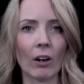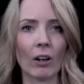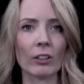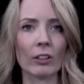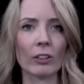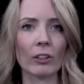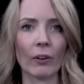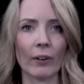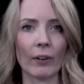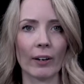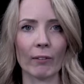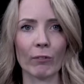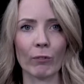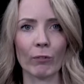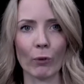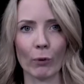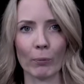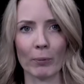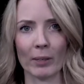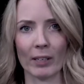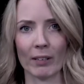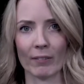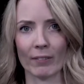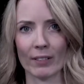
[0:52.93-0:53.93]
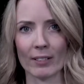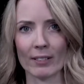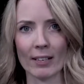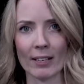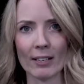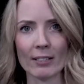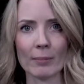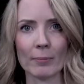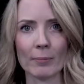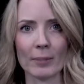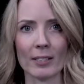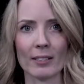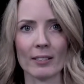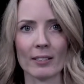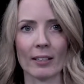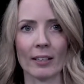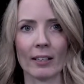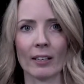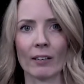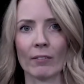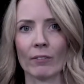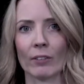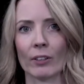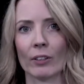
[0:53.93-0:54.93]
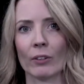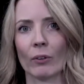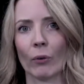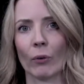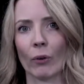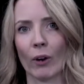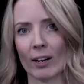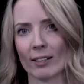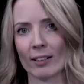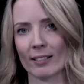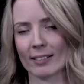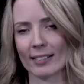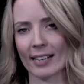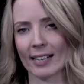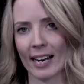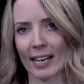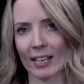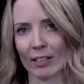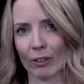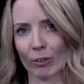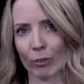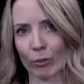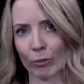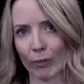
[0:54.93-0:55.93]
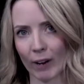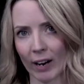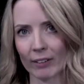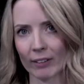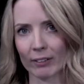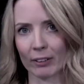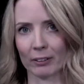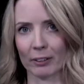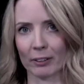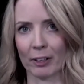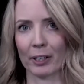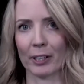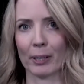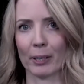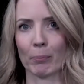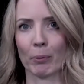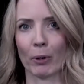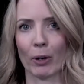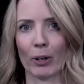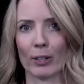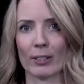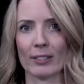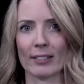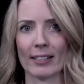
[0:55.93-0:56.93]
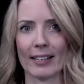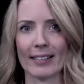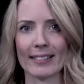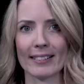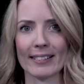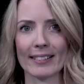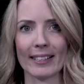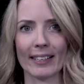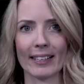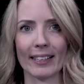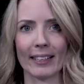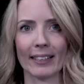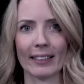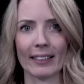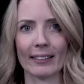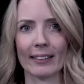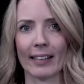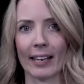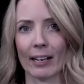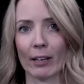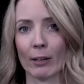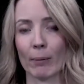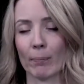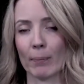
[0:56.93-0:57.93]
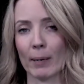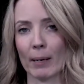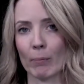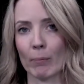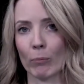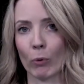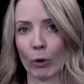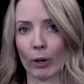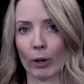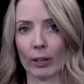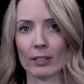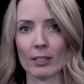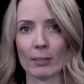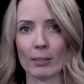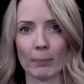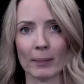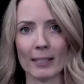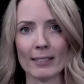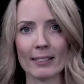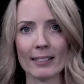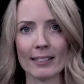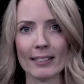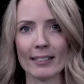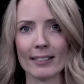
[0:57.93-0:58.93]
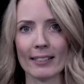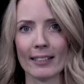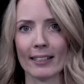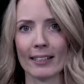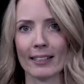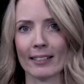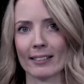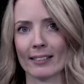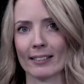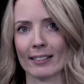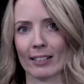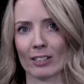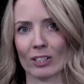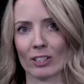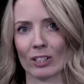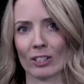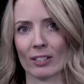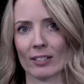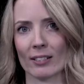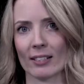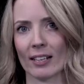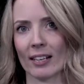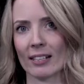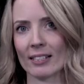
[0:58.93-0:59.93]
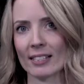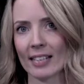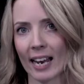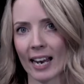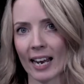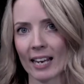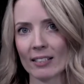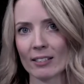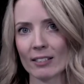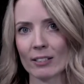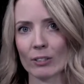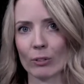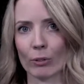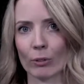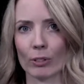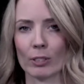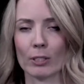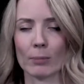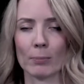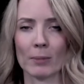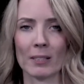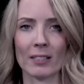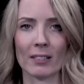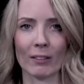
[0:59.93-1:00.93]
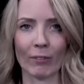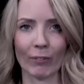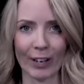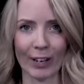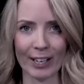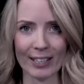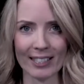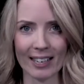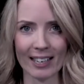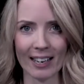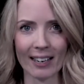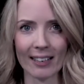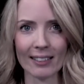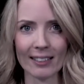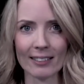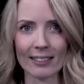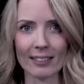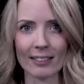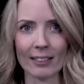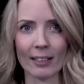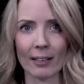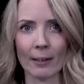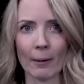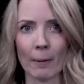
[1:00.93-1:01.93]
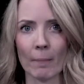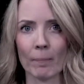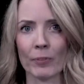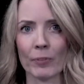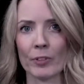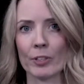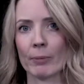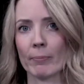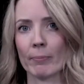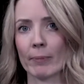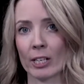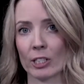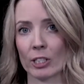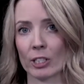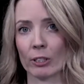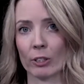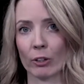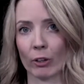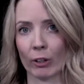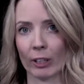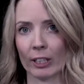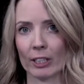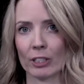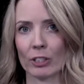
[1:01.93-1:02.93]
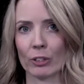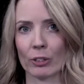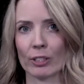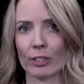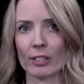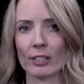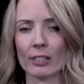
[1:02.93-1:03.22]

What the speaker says: Ongoing formative assessments are given or undertaken throughout the learning process. They could be more explicit, such as a test or a specific task to measure knowledge or